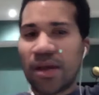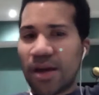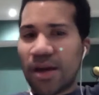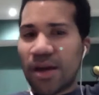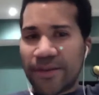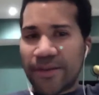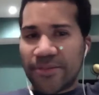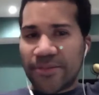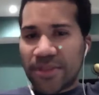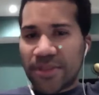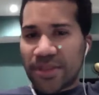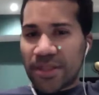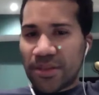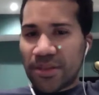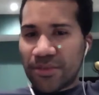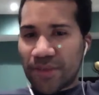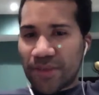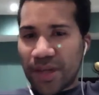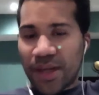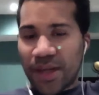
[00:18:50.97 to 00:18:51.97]
Obviously,
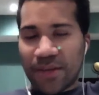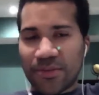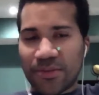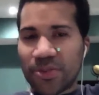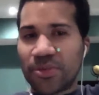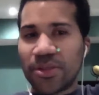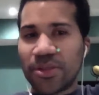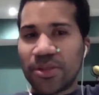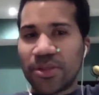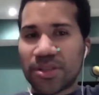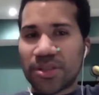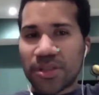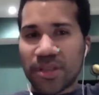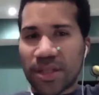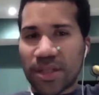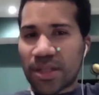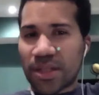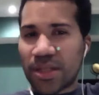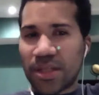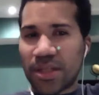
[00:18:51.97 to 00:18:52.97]
if I have no
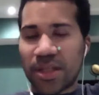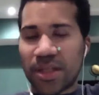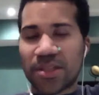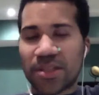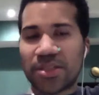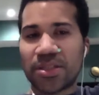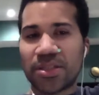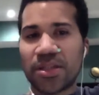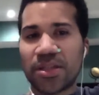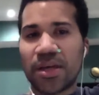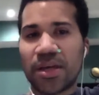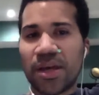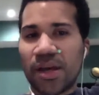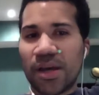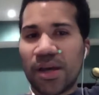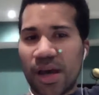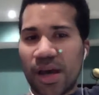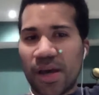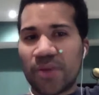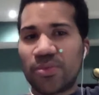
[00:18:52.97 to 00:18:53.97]
internet connection,
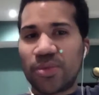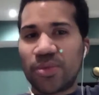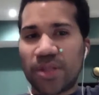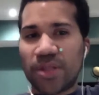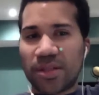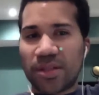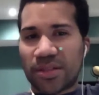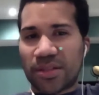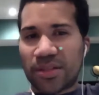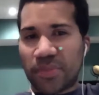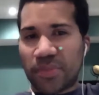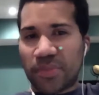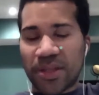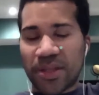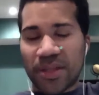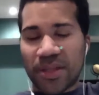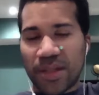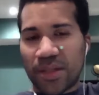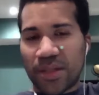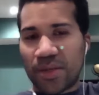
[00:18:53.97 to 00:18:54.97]
I would
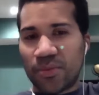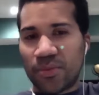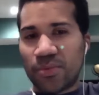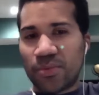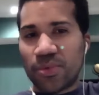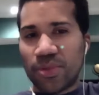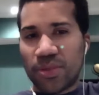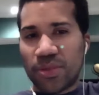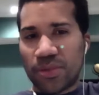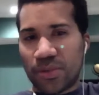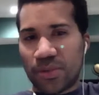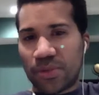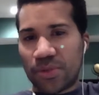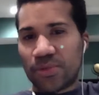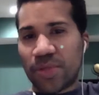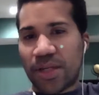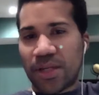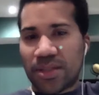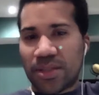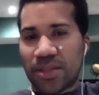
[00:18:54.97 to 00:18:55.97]
expect that it would know that.